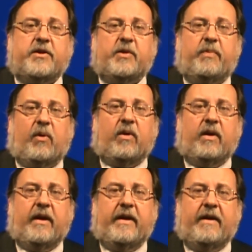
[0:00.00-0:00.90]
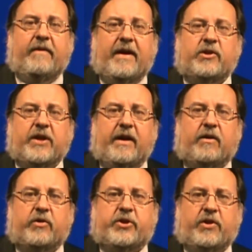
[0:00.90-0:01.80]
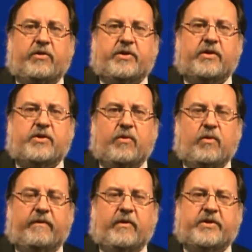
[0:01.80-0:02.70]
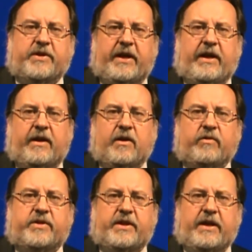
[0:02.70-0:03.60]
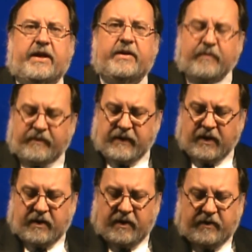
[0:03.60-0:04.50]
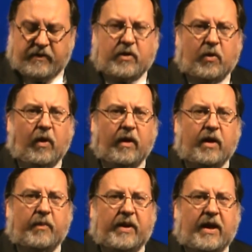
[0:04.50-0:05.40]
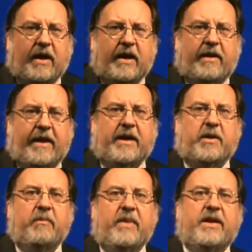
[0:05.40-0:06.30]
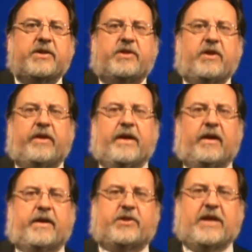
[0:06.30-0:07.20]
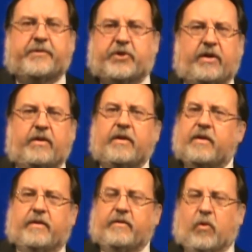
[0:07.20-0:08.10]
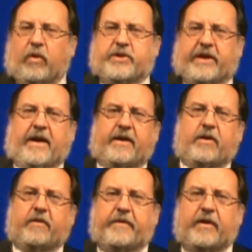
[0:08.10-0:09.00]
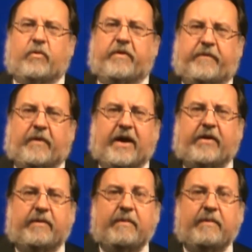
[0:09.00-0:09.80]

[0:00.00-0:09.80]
Tabor, Evangelical Church and School versus EEOC, the court applied that ministerial exception, courts can't interfere with firing